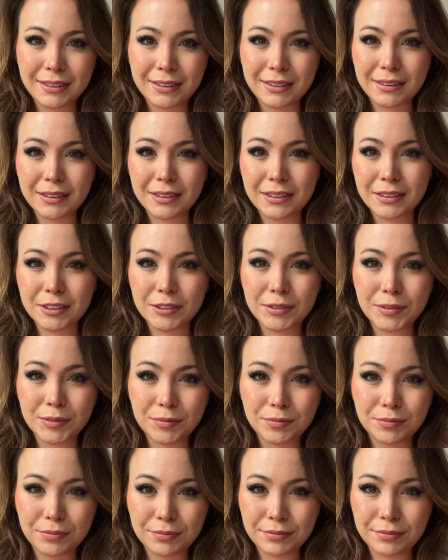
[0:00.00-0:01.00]

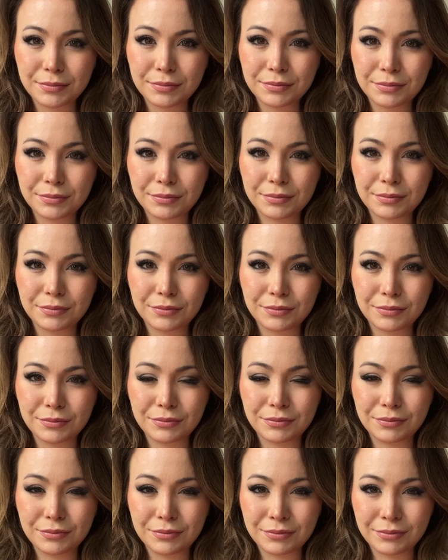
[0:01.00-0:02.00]

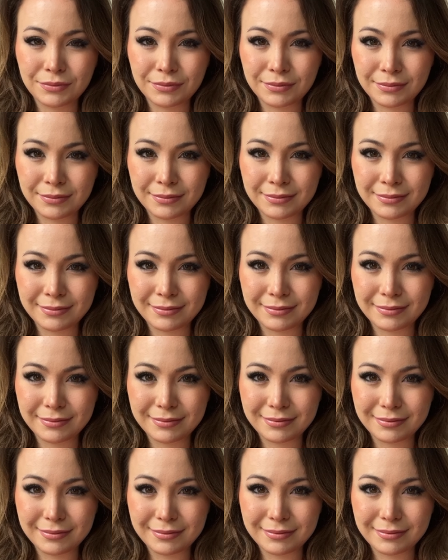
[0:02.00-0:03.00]

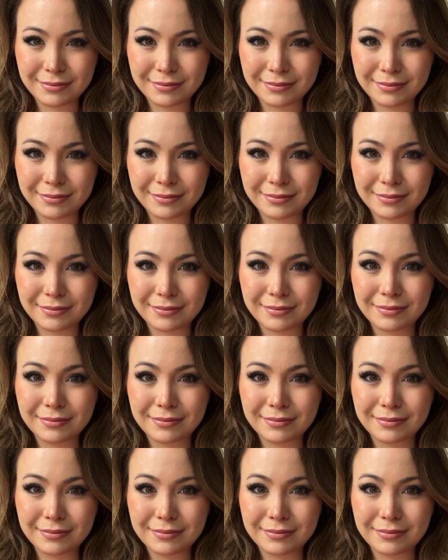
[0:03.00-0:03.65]
The person shown says nothing.